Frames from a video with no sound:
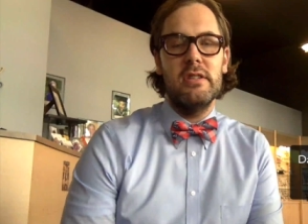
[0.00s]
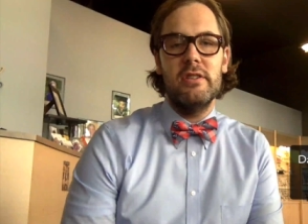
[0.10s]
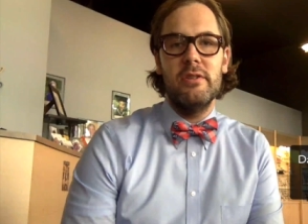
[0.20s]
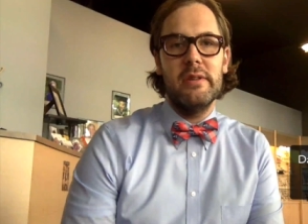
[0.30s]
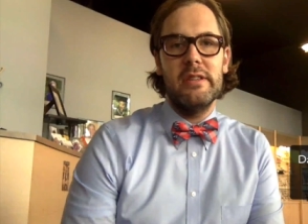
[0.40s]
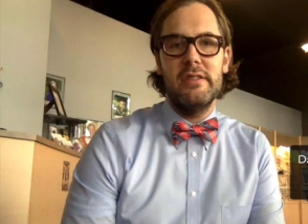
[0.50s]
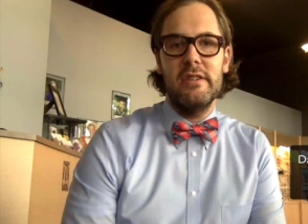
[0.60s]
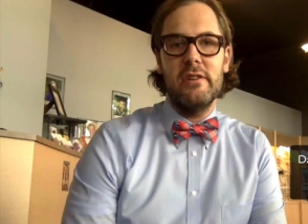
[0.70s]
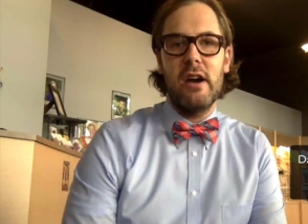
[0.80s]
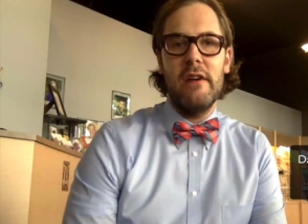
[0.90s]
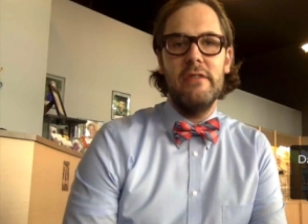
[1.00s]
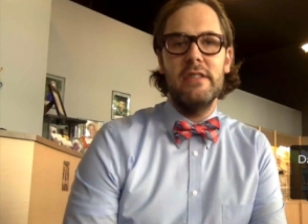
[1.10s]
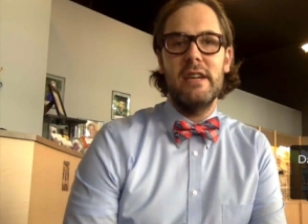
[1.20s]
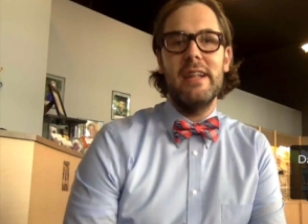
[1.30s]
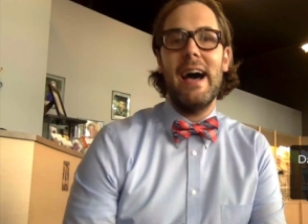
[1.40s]
into doing this in your
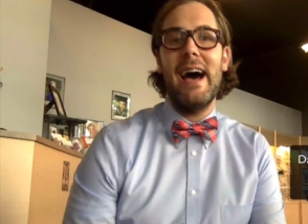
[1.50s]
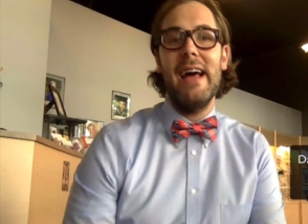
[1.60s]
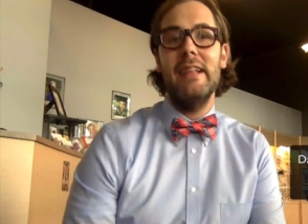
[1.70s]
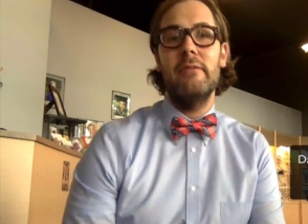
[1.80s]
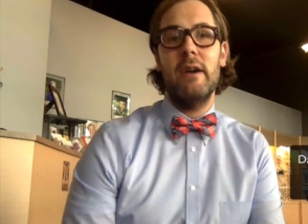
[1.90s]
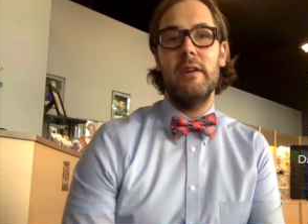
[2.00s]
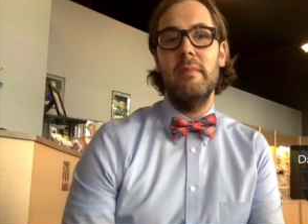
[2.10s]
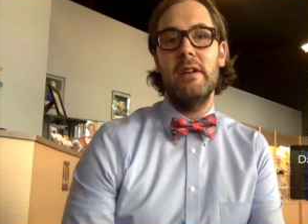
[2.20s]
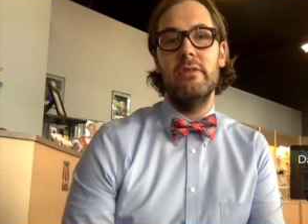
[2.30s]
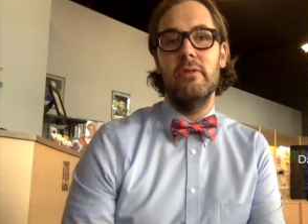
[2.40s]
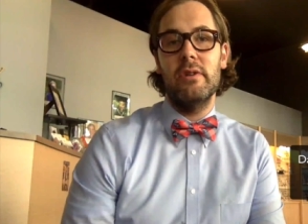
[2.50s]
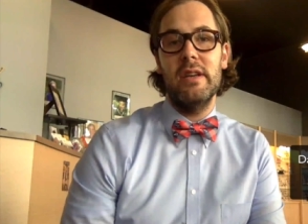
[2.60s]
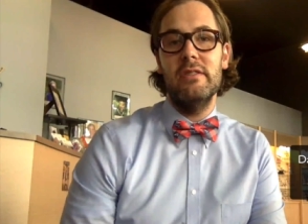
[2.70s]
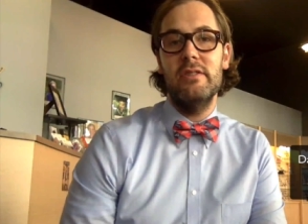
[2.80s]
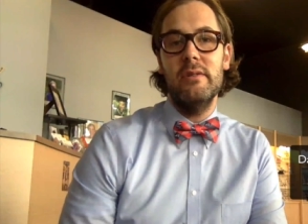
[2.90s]
office, I'd highly recommend you
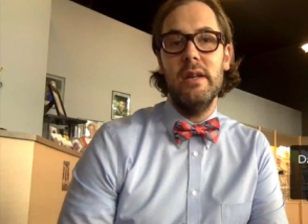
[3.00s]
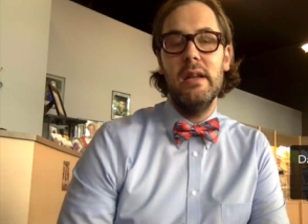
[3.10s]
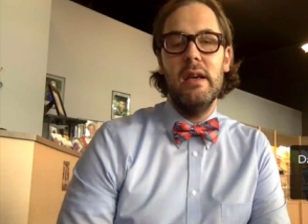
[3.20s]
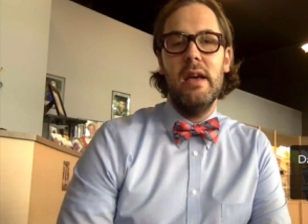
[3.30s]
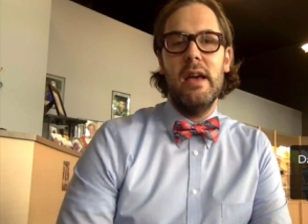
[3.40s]
look into it